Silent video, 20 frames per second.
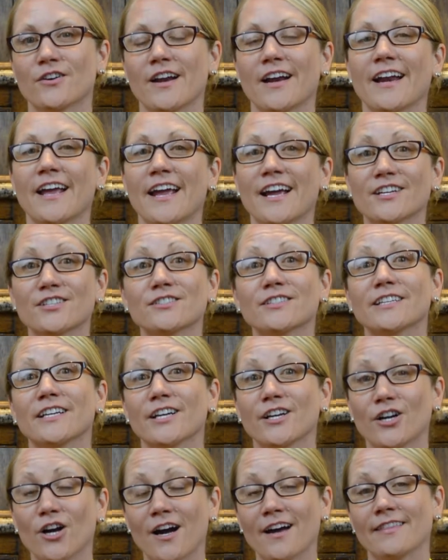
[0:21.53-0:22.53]
and I actually
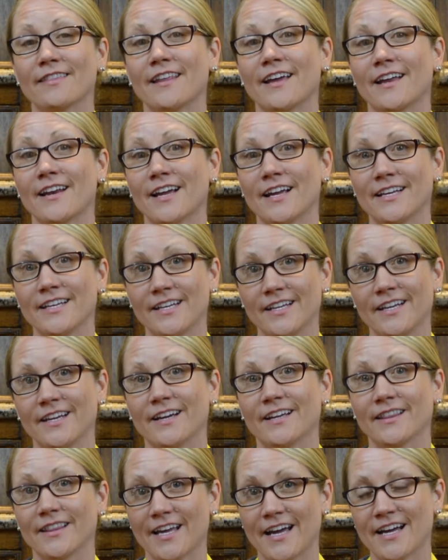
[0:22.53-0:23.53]
got that
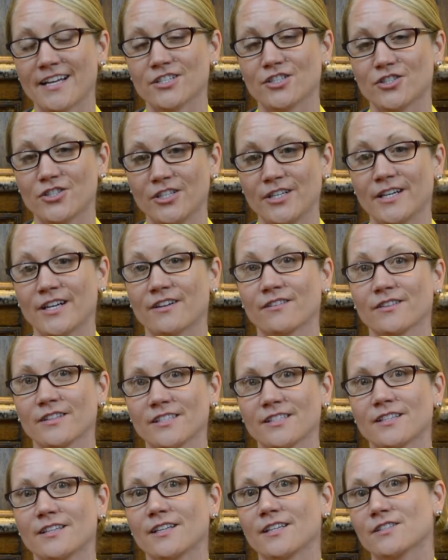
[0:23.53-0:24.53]
idea last year
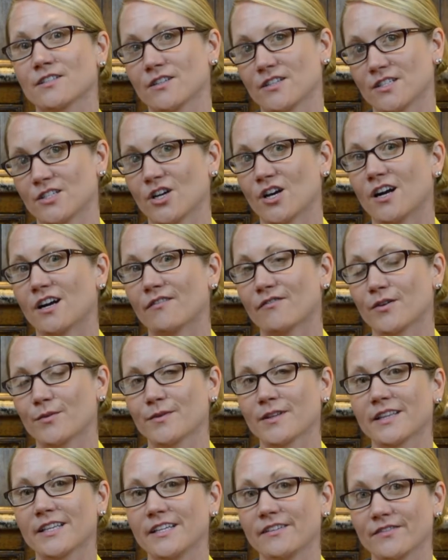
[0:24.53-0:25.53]
listening to the talk from
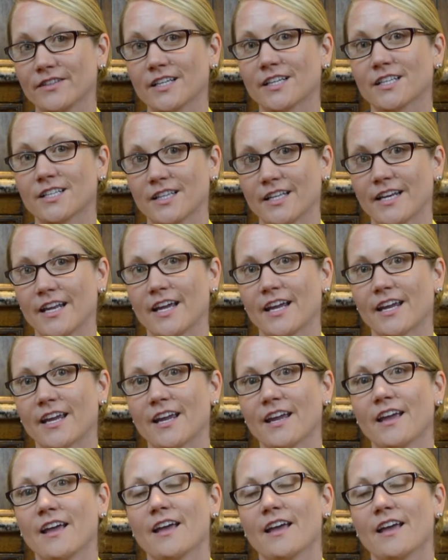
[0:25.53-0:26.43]
Cleveland Clinic.